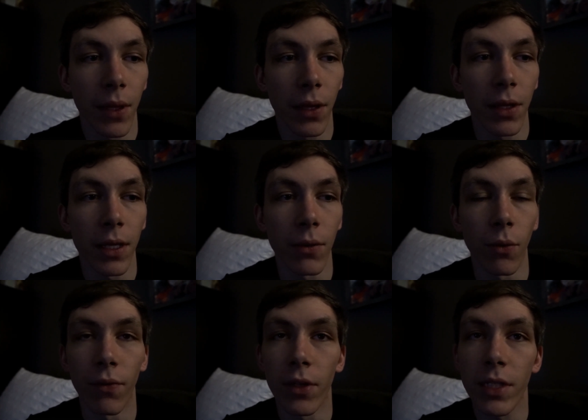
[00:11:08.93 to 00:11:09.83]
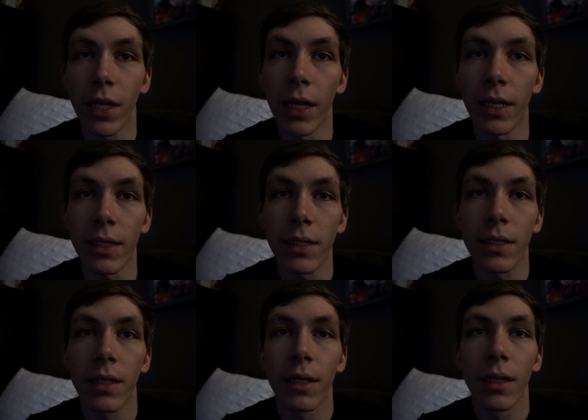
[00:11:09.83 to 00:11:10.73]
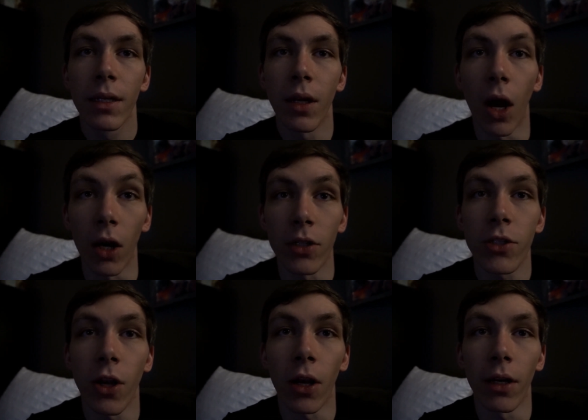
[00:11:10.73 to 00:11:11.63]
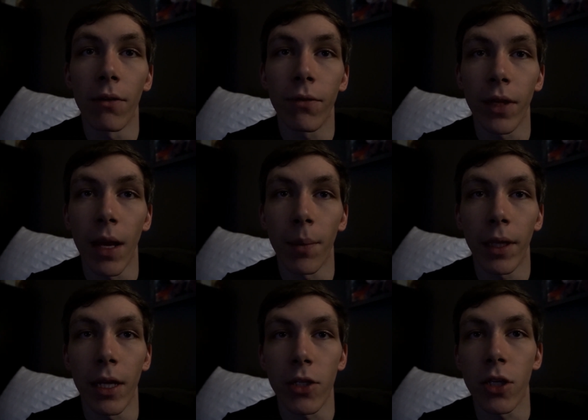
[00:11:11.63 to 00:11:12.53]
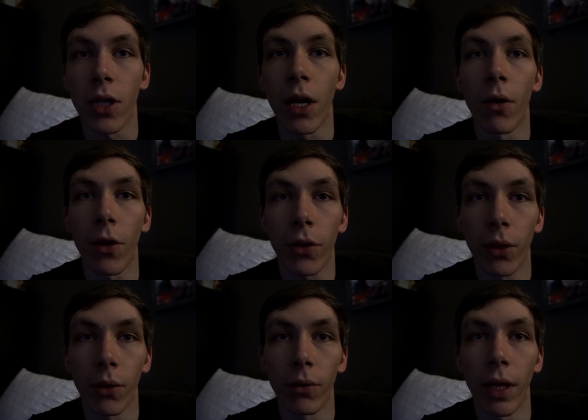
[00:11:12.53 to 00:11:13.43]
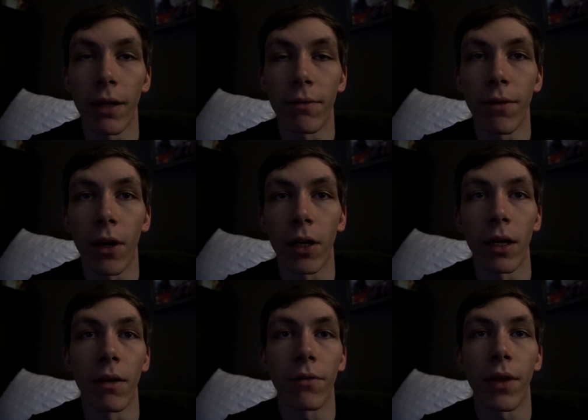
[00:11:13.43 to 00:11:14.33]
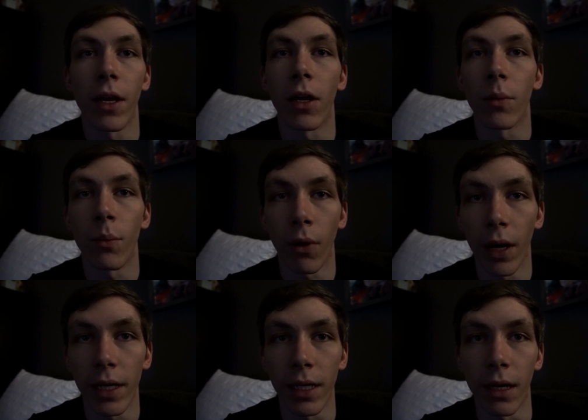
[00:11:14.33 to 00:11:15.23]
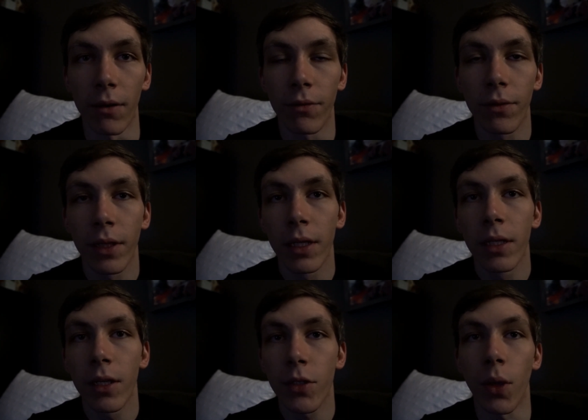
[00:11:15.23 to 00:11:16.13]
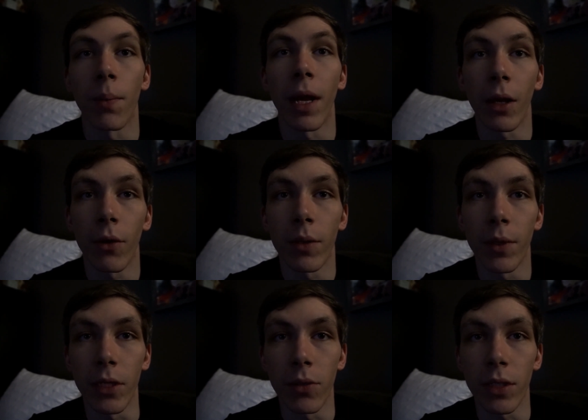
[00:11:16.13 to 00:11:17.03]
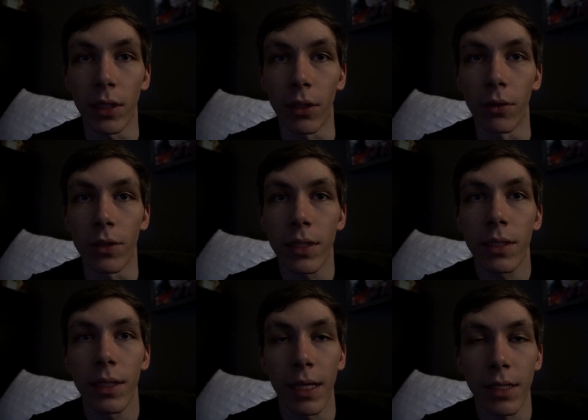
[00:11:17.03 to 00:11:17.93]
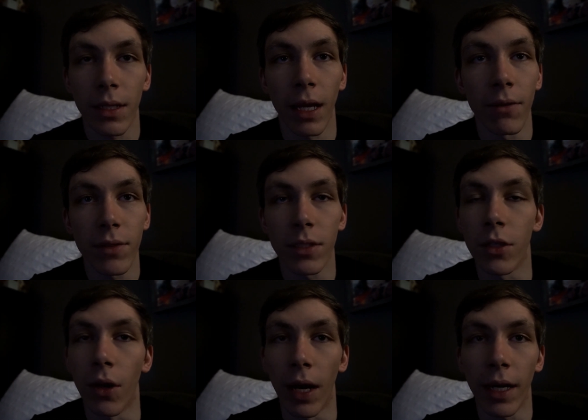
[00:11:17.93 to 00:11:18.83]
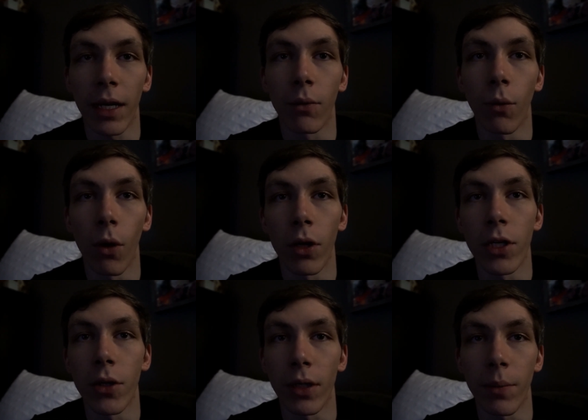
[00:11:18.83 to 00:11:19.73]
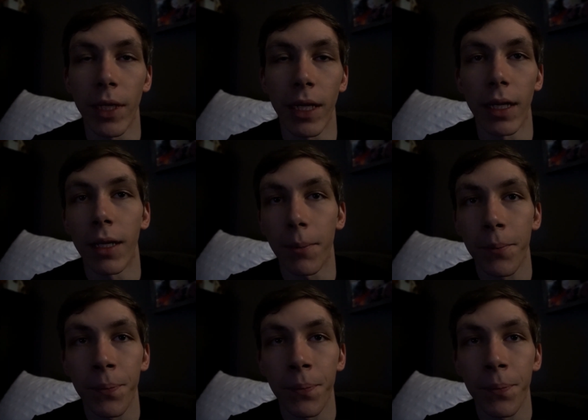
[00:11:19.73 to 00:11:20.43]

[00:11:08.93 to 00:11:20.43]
The reverse lights aren't strong enough for the application. They don't throw light far enough. They aren't bright enough. So I'm not going to be using those. That's kind of, I kind of warned you at the beginning.